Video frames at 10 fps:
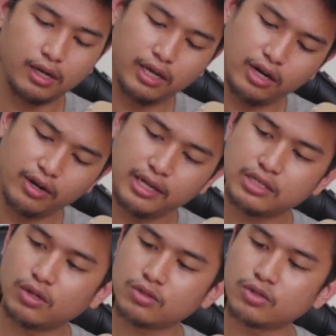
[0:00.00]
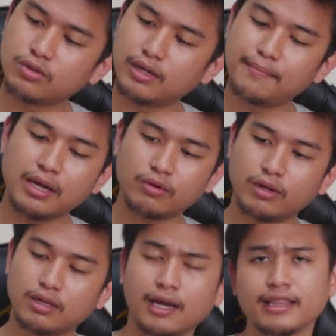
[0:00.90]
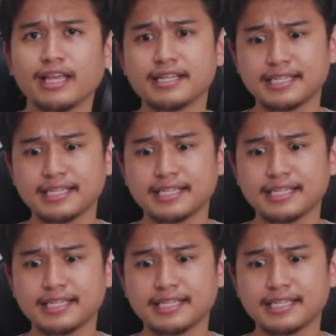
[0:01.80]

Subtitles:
Here is also the manual. I think I